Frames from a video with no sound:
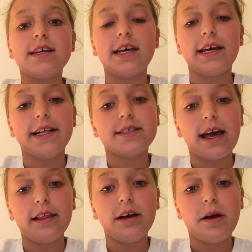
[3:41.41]
And
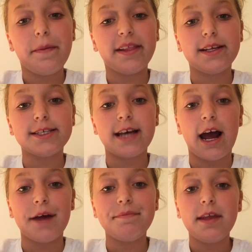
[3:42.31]
I look up at the
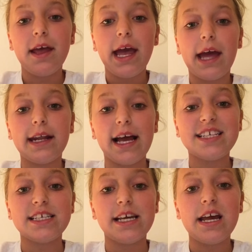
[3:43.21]
sky and I
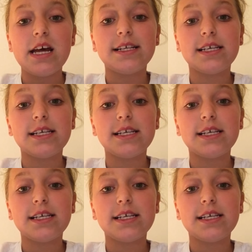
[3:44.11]
see